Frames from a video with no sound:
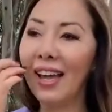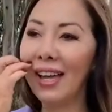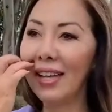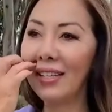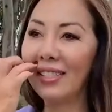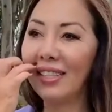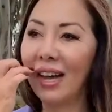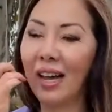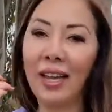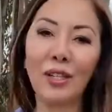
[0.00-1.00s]
and
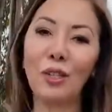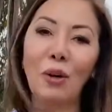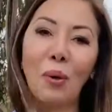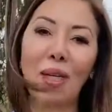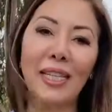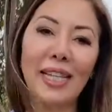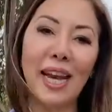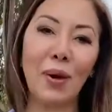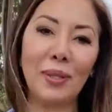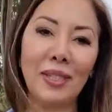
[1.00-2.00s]
I had to go and
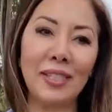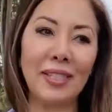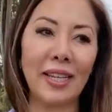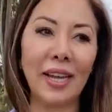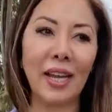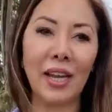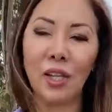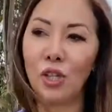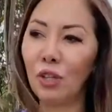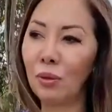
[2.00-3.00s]
clean houses, and I
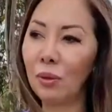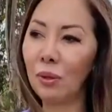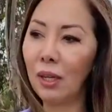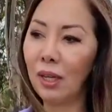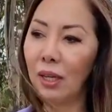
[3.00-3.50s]
had to